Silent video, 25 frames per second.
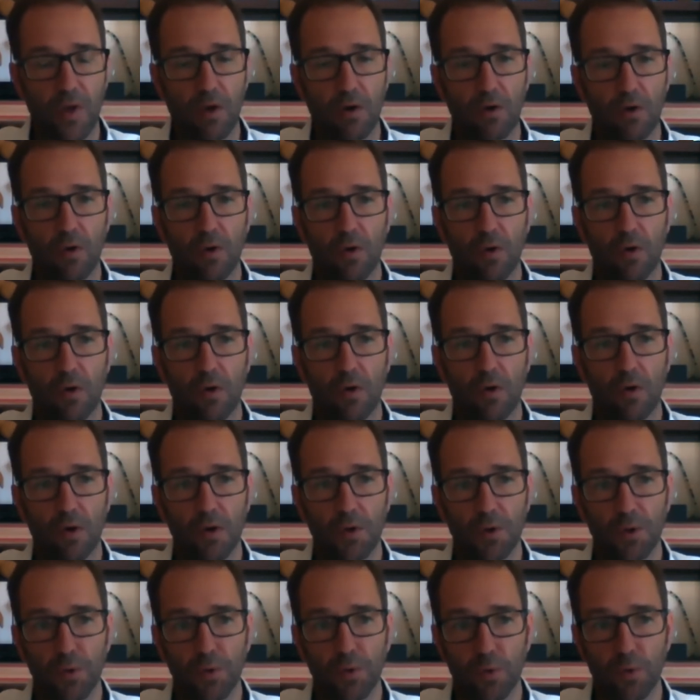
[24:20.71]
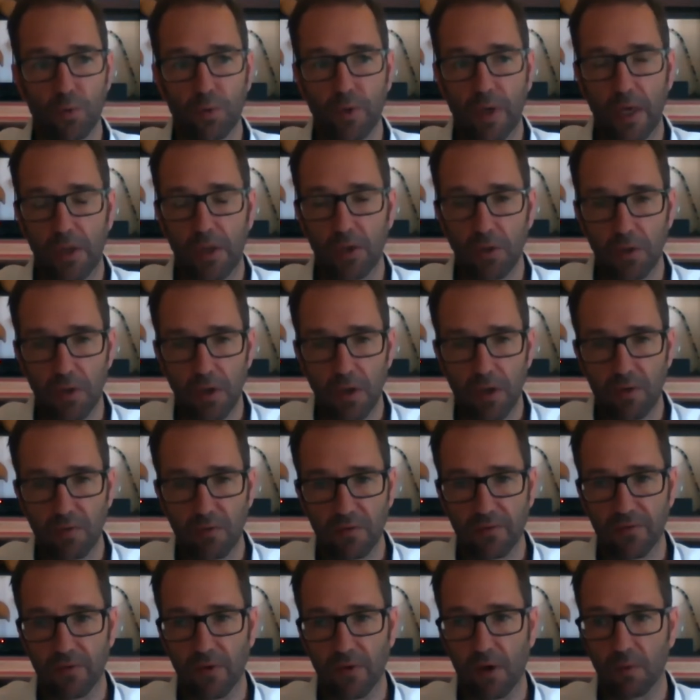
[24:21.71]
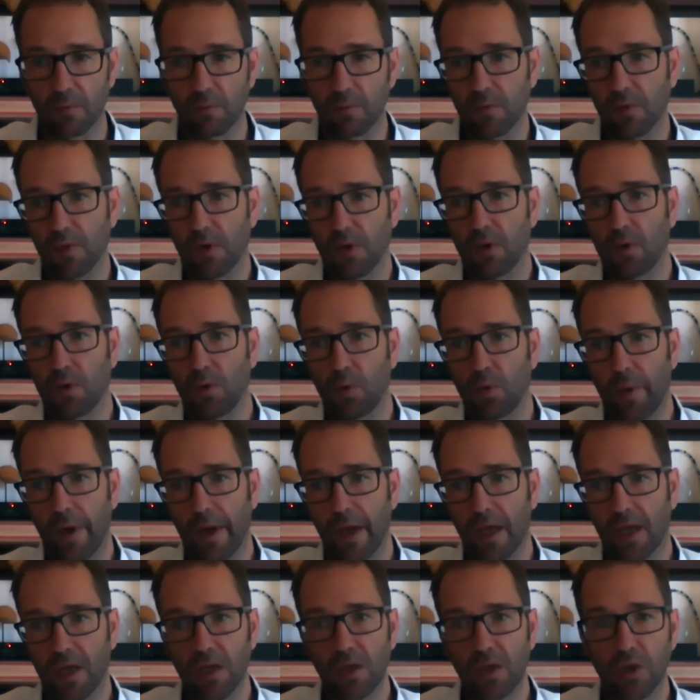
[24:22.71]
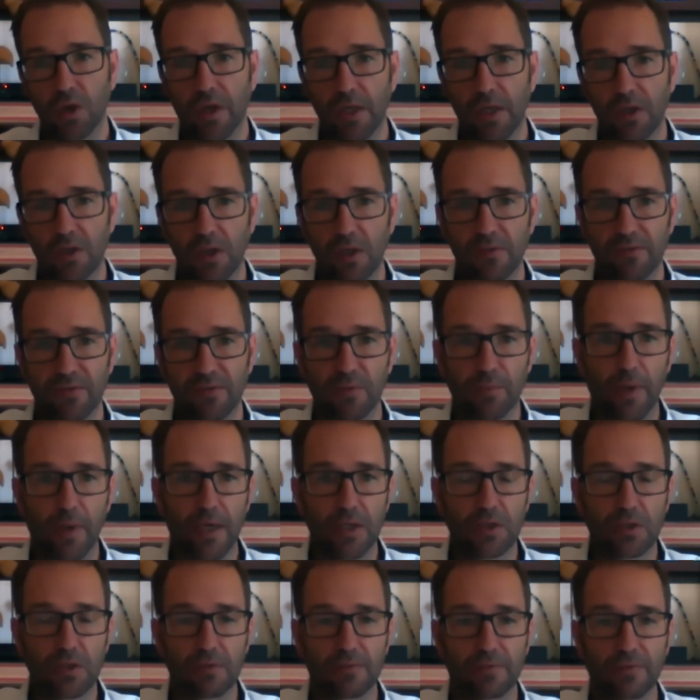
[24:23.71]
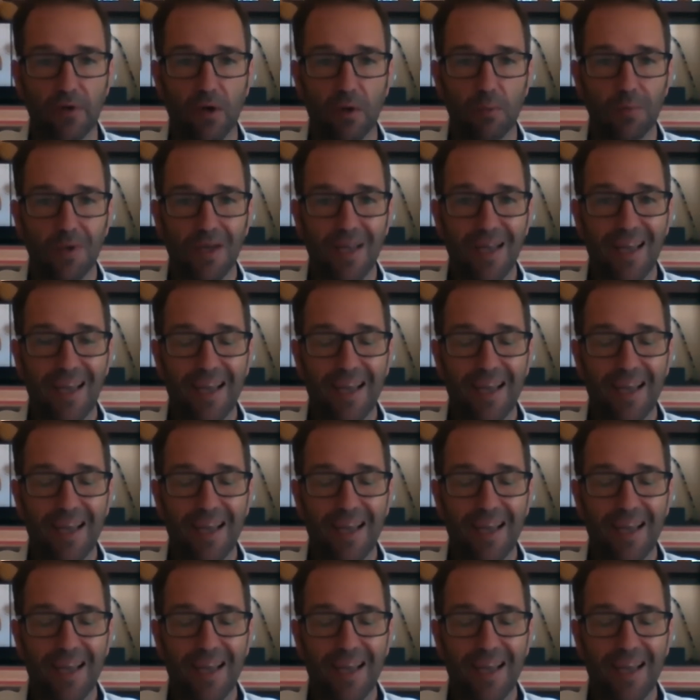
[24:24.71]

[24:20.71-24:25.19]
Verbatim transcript: or who can you learn from or where can you get the information from